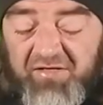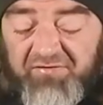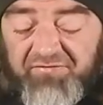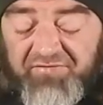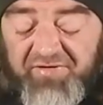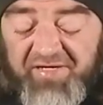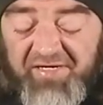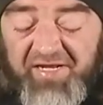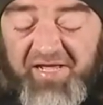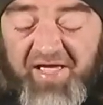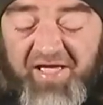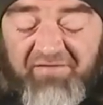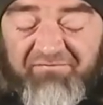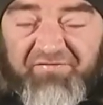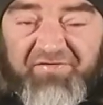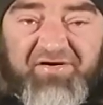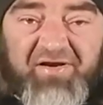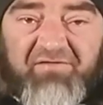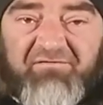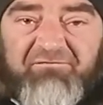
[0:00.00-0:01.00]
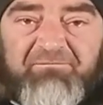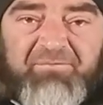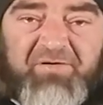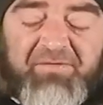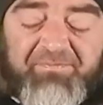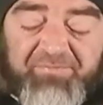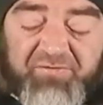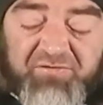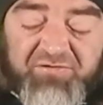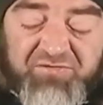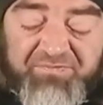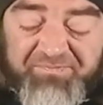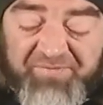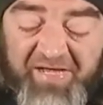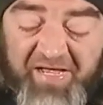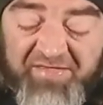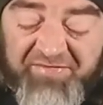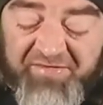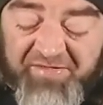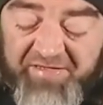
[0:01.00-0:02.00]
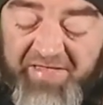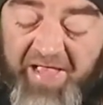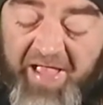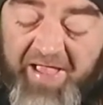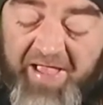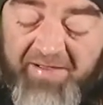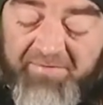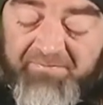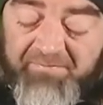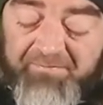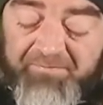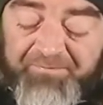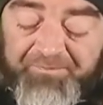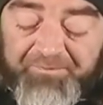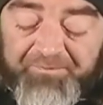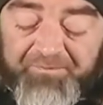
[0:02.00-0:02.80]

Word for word: don't really have enough people to play the game.